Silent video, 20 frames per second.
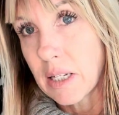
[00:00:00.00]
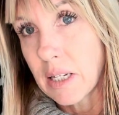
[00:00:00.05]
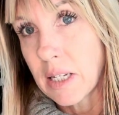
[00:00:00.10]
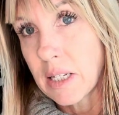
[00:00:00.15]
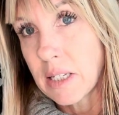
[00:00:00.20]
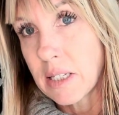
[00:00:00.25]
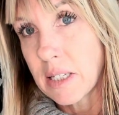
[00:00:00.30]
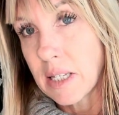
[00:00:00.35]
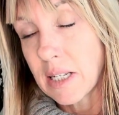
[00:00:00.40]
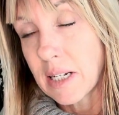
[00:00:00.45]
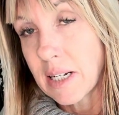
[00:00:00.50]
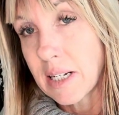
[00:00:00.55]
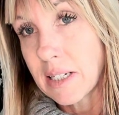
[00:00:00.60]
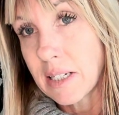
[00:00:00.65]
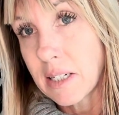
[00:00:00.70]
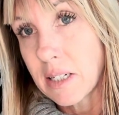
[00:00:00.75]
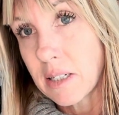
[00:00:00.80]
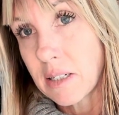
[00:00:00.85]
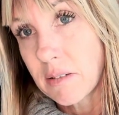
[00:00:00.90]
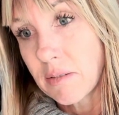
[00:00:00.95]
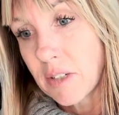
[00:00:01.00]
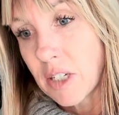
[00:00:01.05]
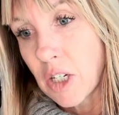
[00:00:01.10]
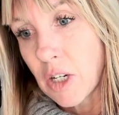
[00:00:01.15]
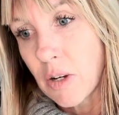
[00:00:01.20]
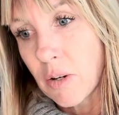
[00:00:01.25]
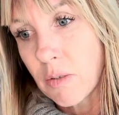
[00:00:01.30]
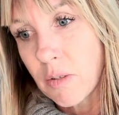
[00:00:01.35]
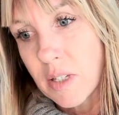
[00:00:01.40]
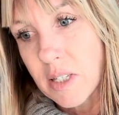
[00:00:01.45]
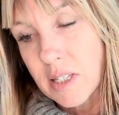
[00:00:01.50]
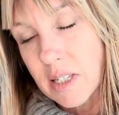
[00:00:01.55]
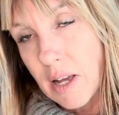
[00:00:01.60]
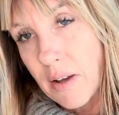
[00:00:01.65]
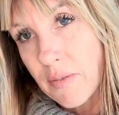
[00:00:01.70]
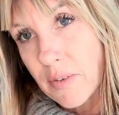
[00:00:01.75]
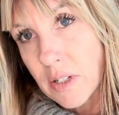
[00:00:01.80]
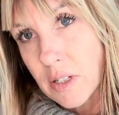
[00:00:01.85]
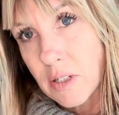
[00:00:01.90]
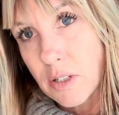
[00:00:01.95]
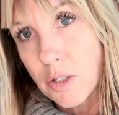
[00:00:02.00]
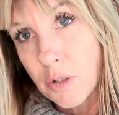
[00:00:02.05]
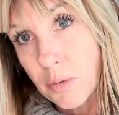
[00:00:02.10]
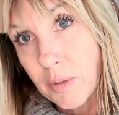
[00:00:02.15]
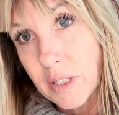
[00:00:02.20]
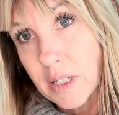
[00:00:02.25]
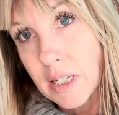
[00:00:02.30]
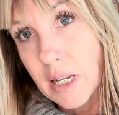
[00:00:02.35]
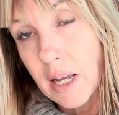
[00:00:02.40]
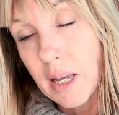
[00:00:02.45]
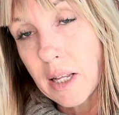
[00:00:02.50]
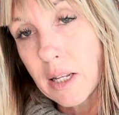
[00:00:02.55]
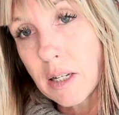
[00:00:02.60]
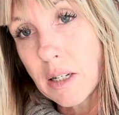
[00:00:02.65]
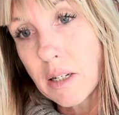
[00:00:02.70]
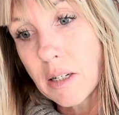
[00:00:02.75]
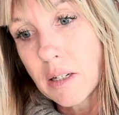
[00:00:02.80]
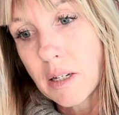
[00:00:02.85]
is in a 7 to a 10.